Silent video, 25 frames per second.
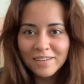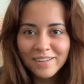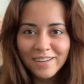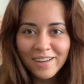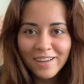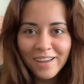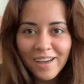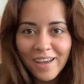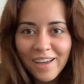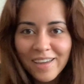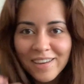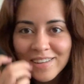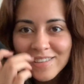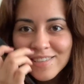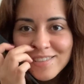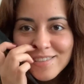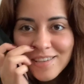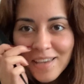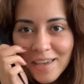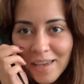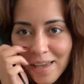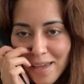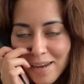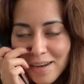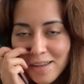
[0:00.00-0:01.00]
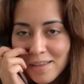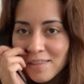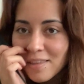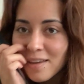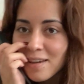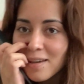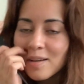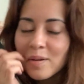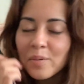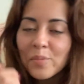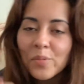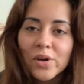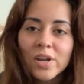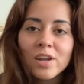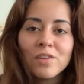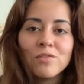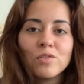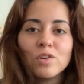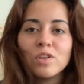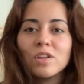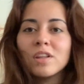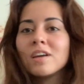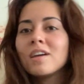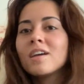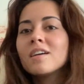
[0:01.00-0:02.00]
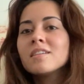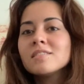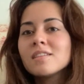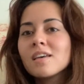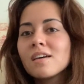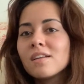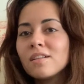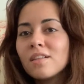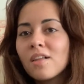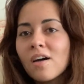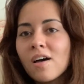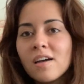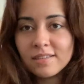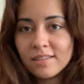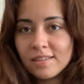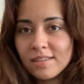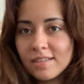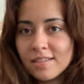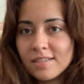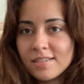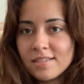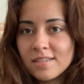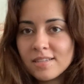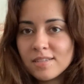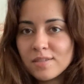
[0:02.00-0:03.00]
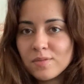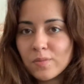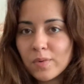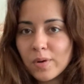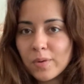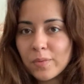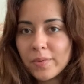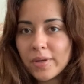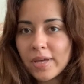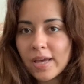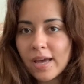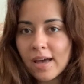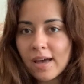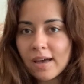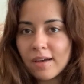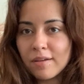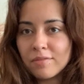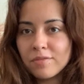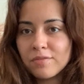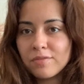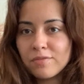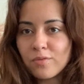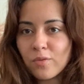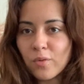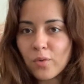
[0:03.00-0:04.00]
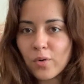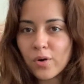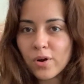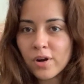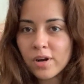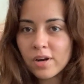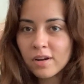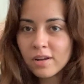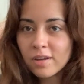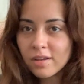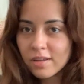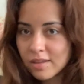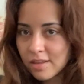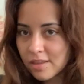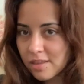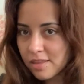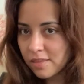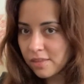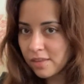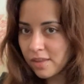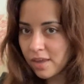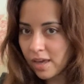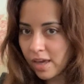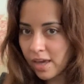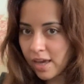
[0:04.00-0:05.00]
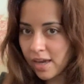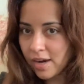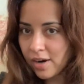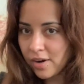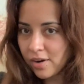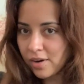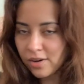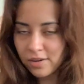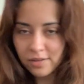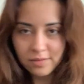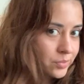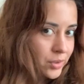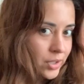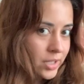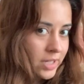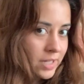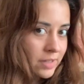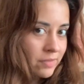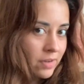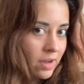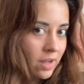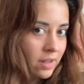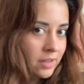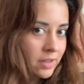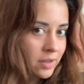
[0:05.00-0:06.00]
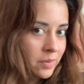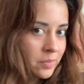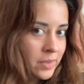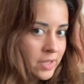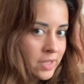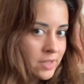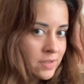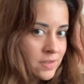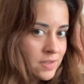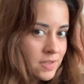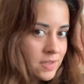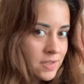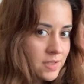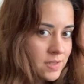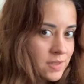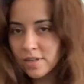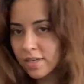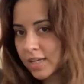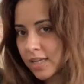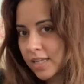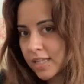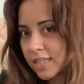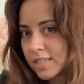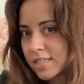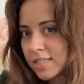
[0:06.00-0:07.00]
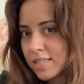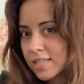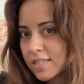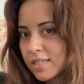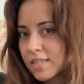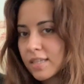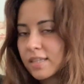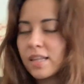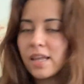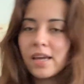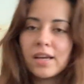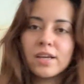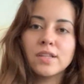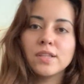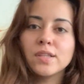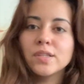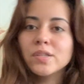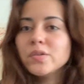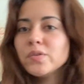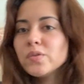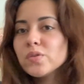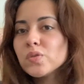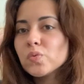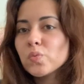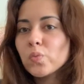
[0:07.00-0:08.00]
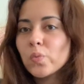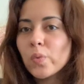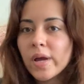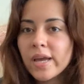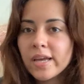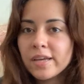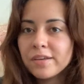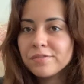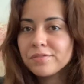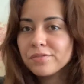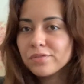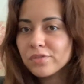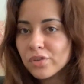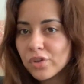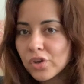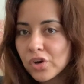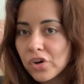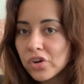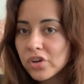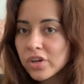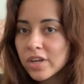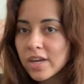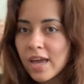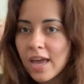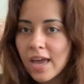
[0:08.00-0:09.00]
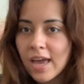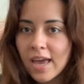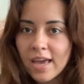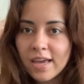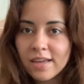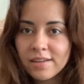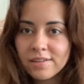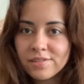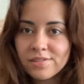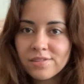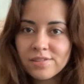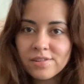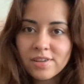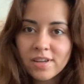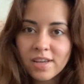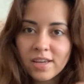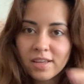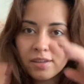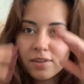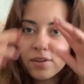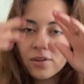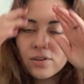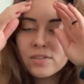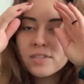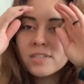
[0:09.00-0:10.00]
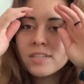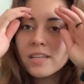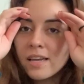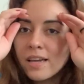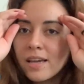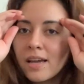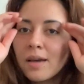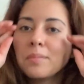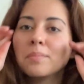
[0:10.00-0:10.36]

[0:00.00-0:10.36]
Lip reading: I didn't say anything, but I feel like I said a lot. This is what we have for the hair. Pretty voluminous. It's like a loose wave look, and it looks like